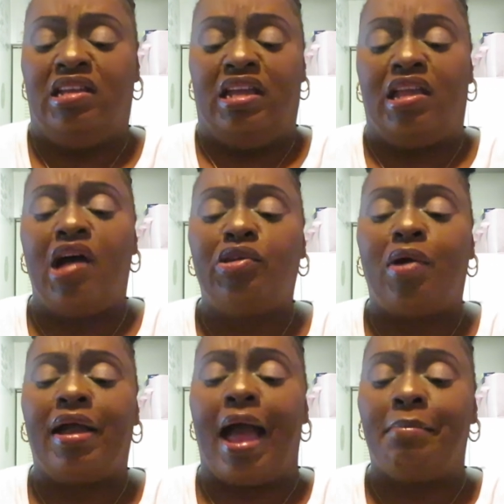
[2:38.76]
and y'all
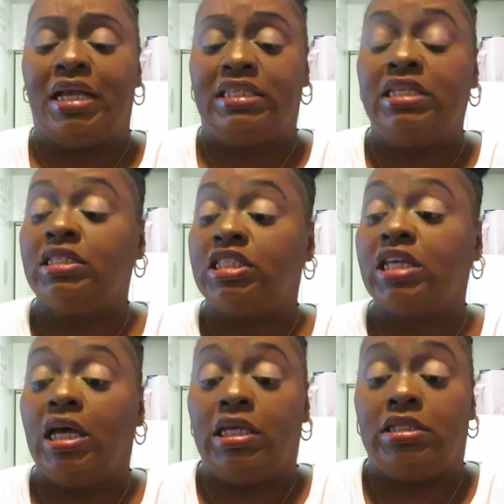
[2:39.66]
know i got my scissors
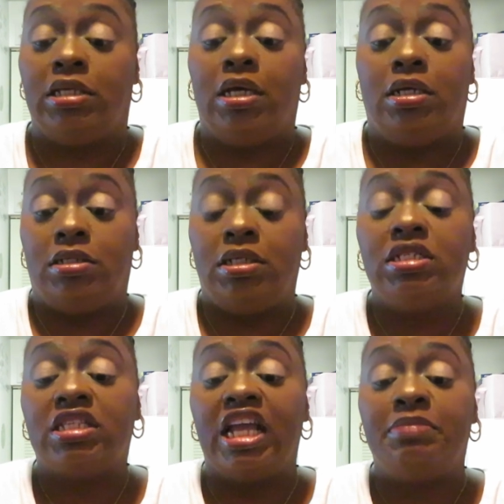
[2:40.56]
because
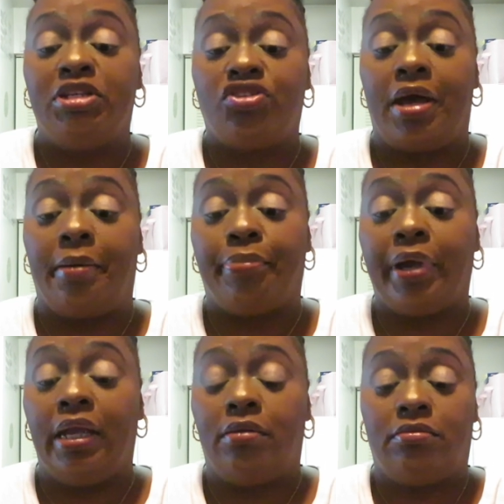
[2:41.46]
these things be trying to
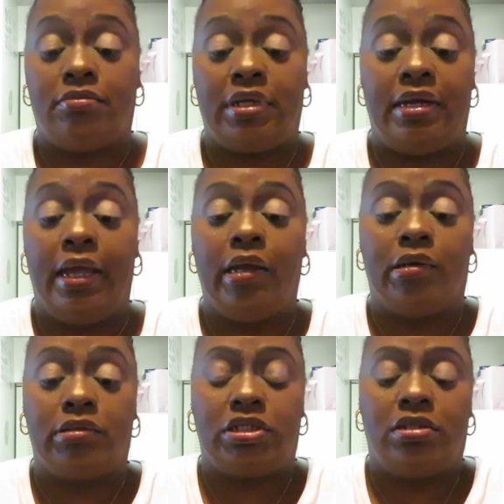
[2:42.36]
break my
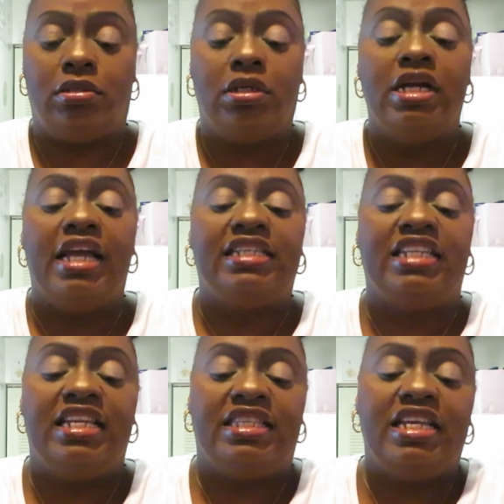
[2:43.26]
nails and
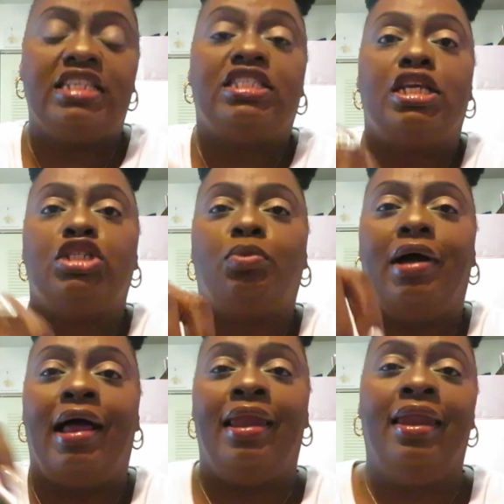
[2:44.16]
see this is
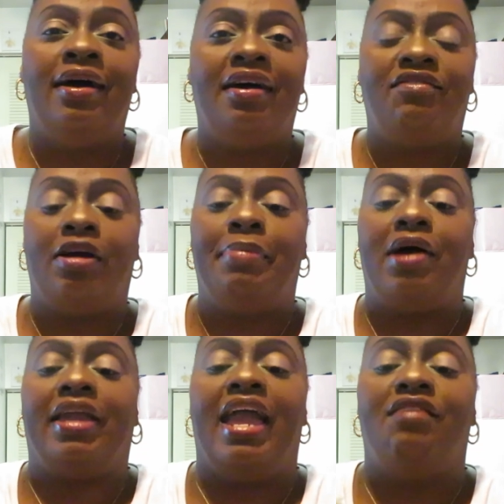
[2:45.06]
what i love
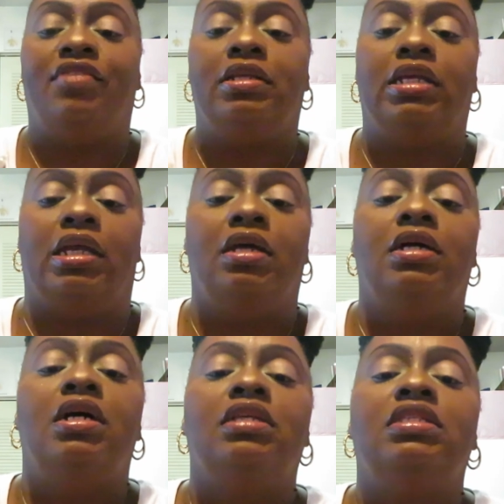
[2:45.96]
about Kat von d
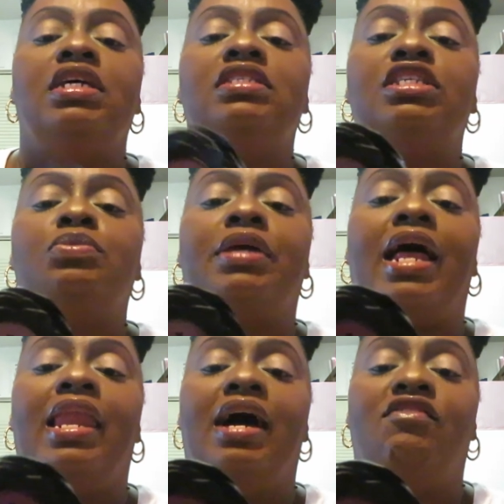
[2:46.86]
this is what
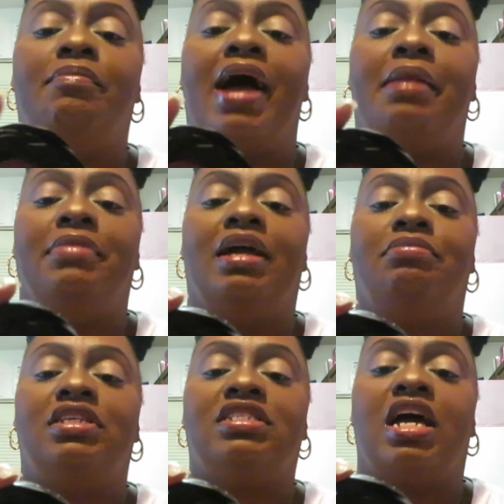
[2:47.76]
I love about them.
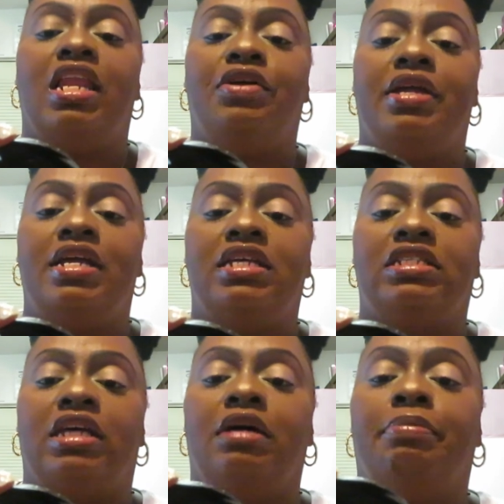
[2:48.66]
Yep, this color
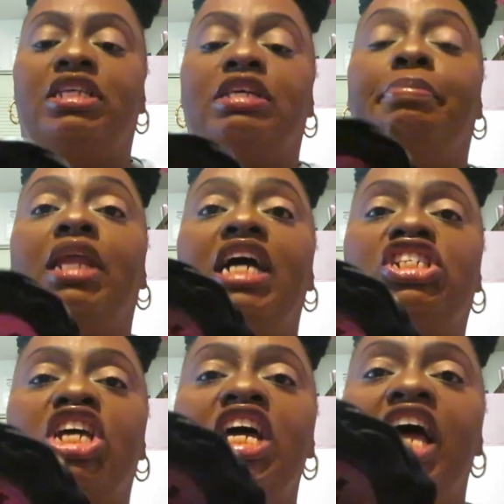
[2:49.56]
is a, it's a
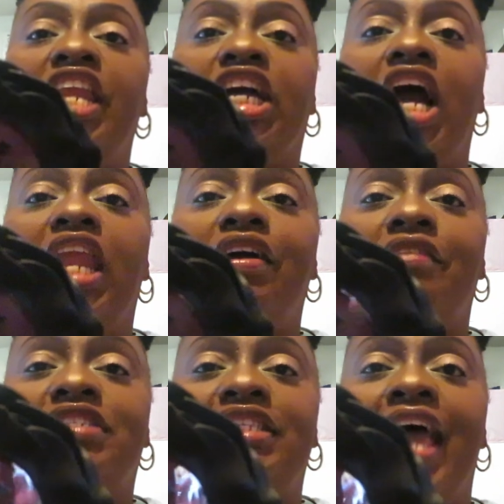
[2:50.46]
blush in the color
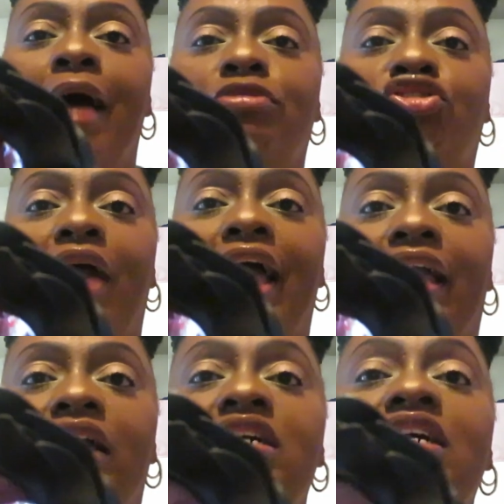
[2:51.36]
of
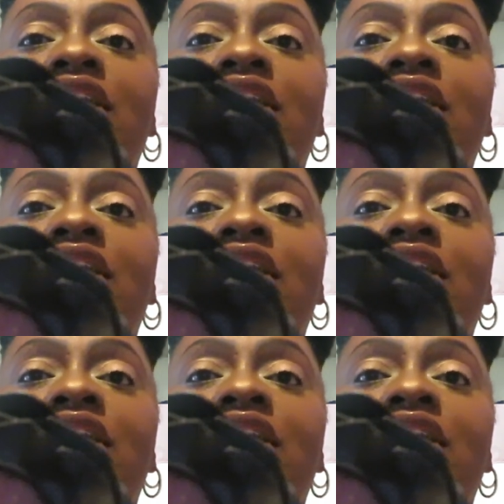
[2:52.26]
Snapdragon.